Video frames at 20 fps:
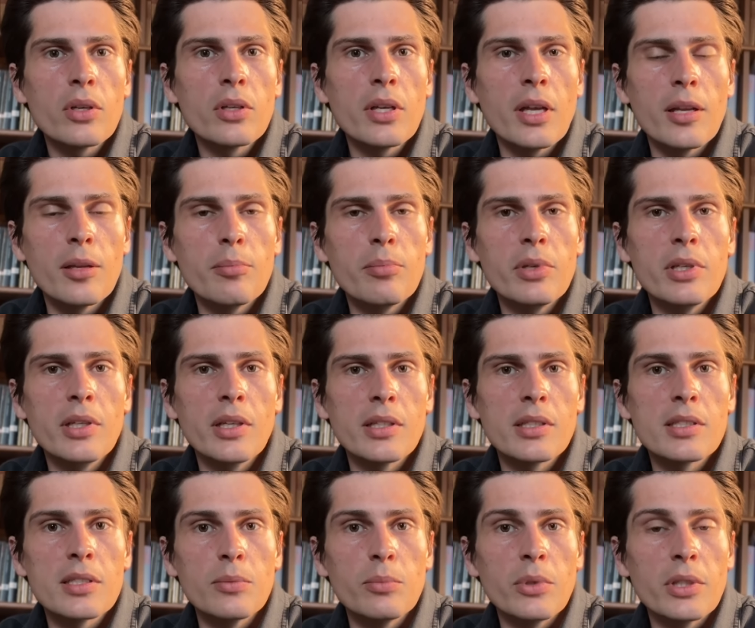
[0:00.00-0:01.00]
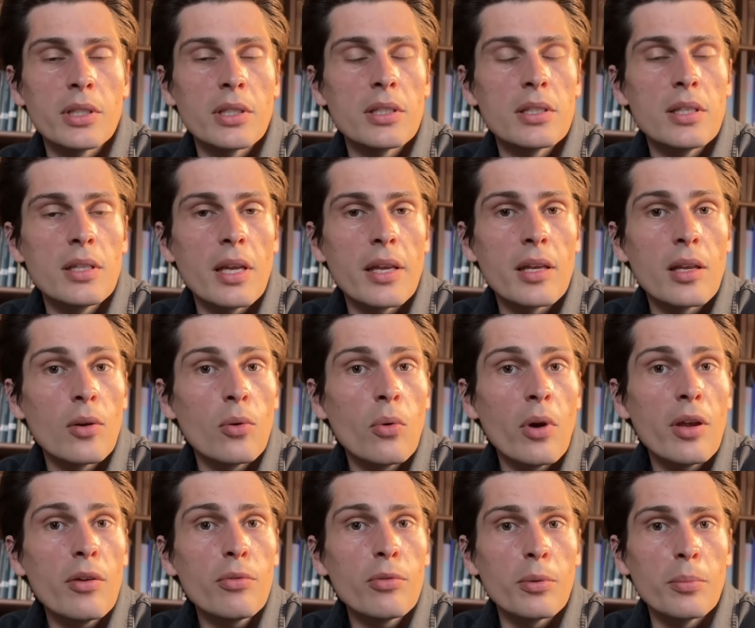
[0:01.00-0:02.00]
can it be that someone can take it
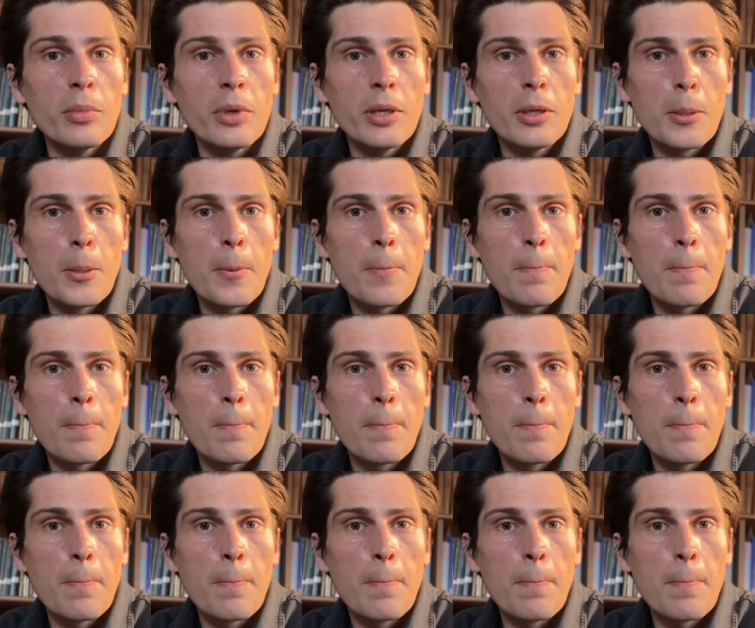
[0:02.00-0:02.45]
away from me?